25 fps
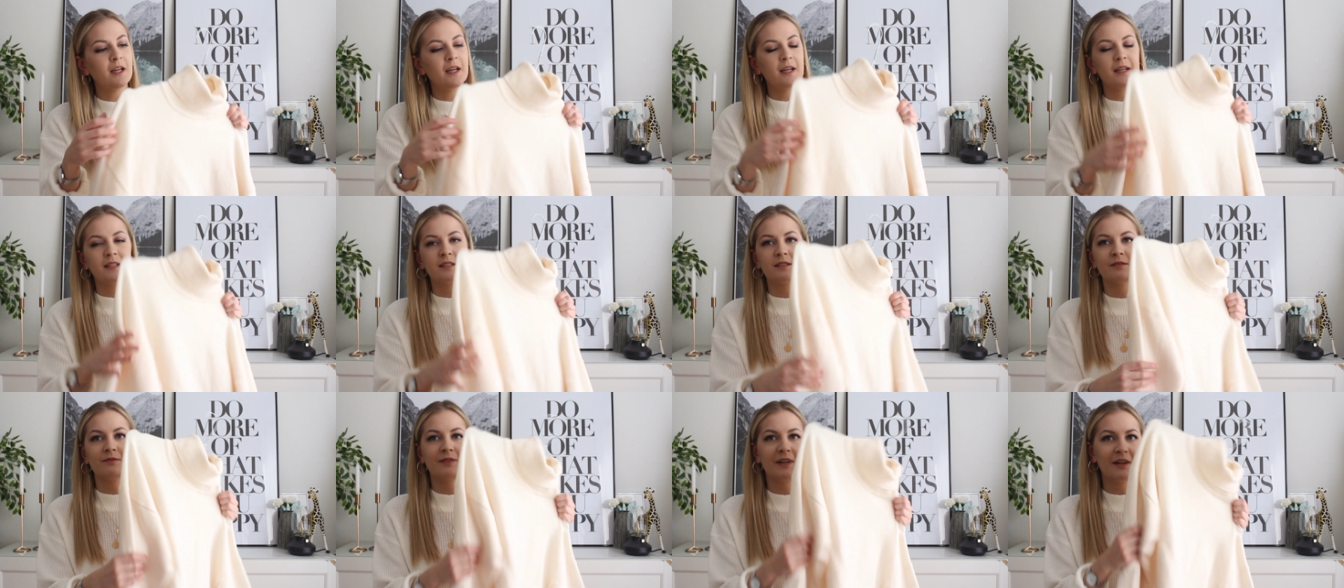
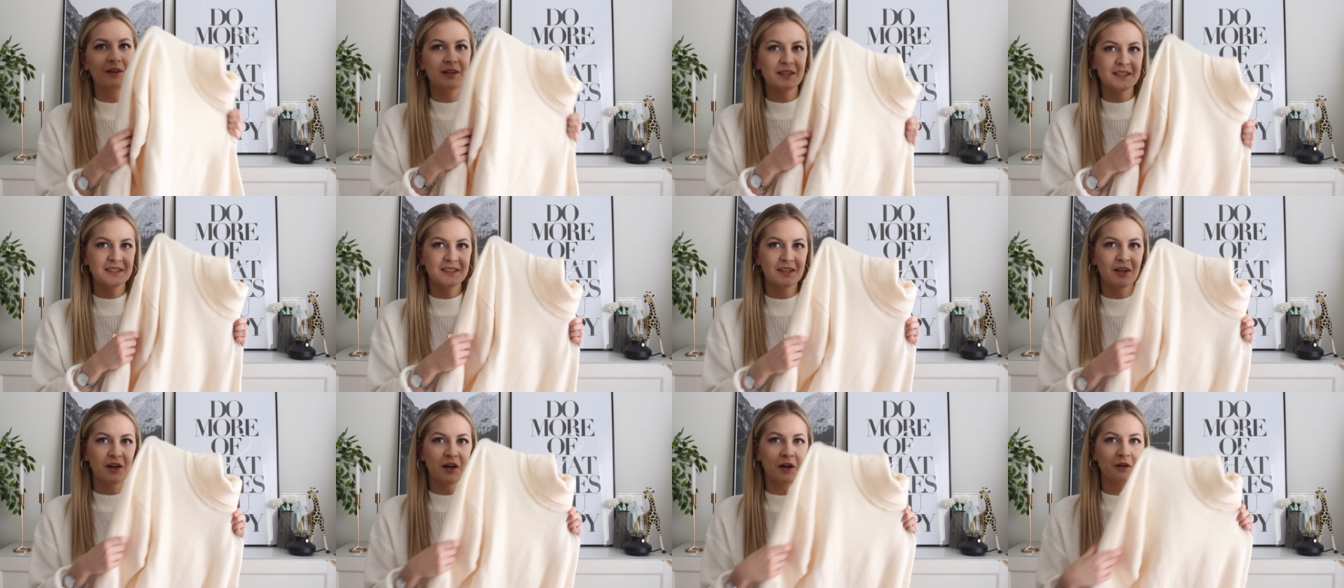It's very
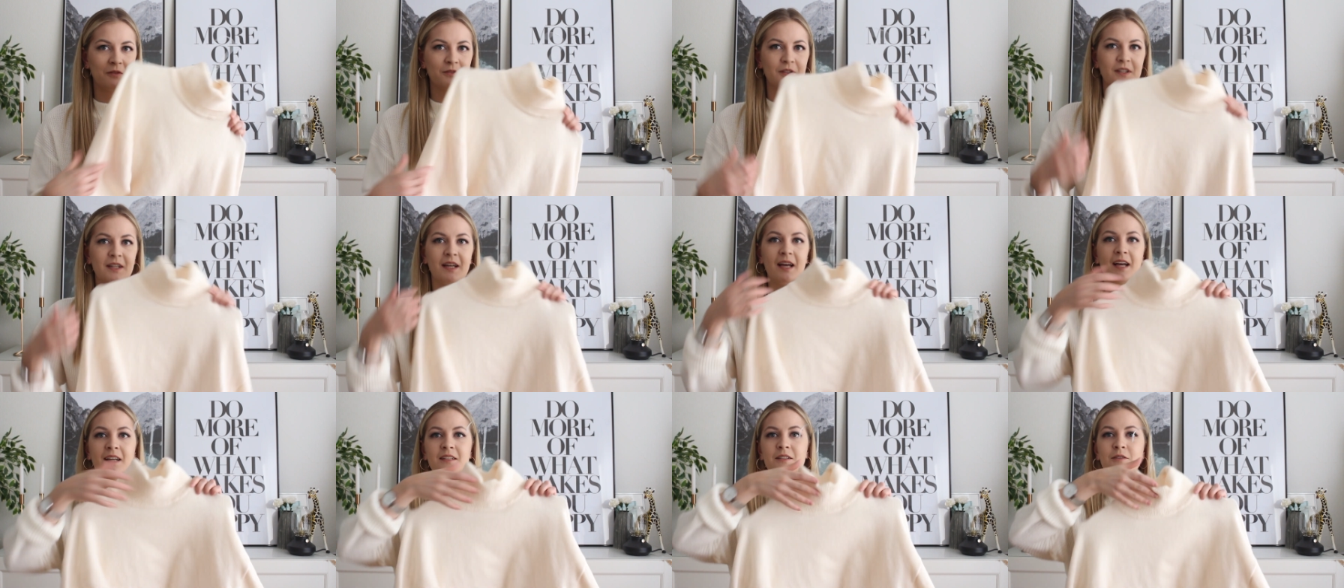soft.
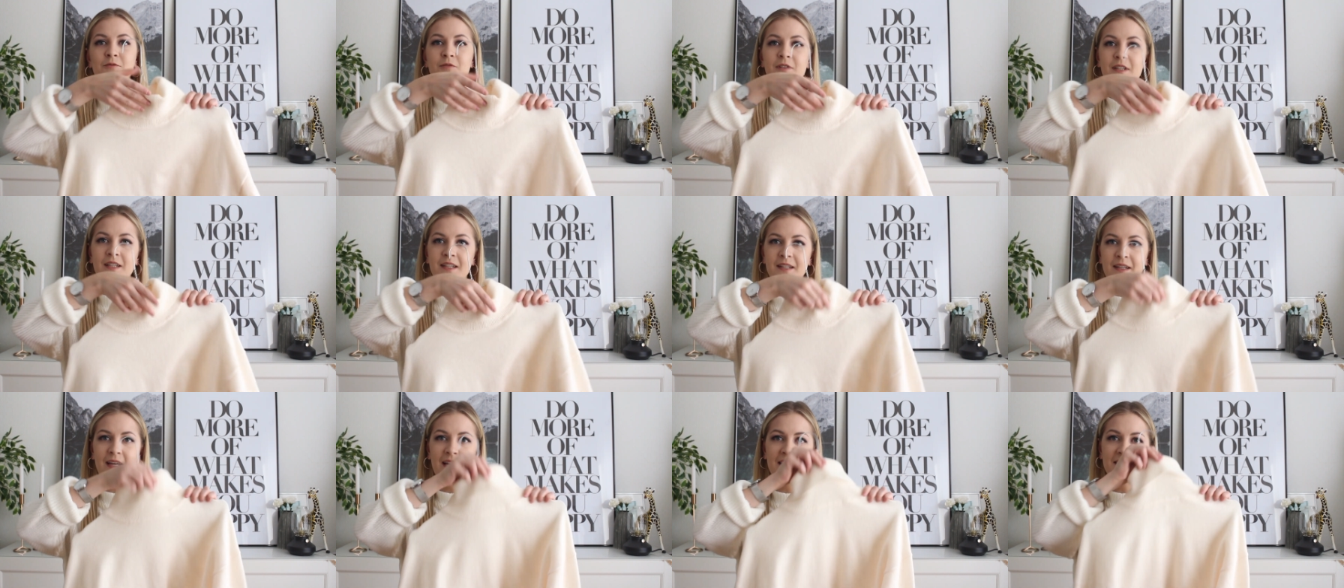It has a
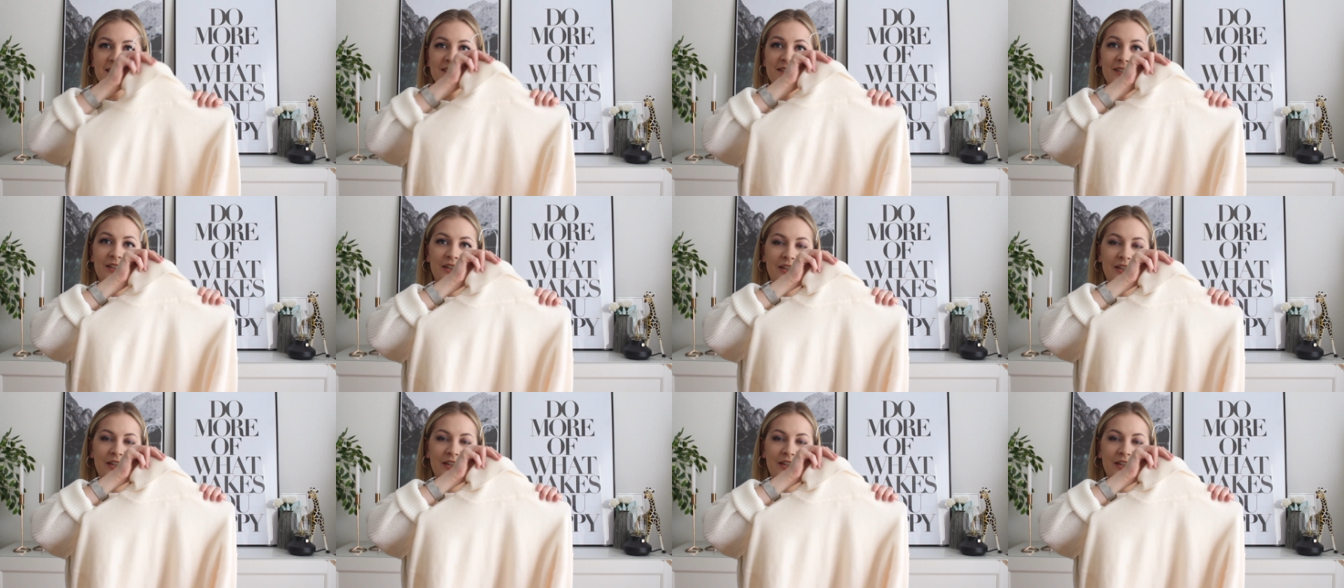really nice